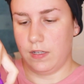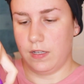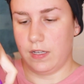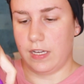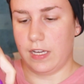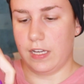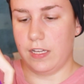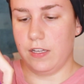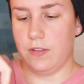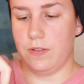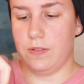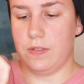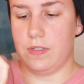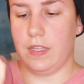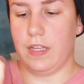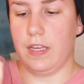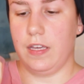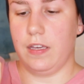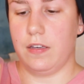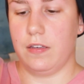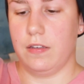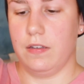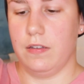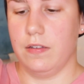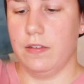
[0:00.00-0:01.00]
I use
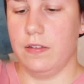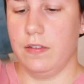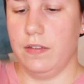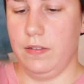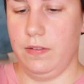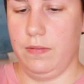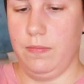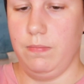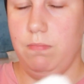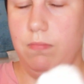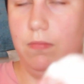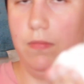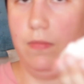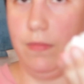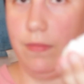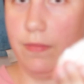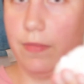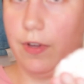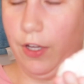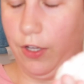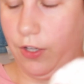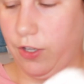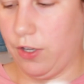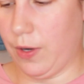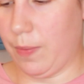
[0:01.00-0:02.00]
like
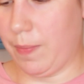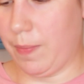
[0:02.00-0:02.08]
a good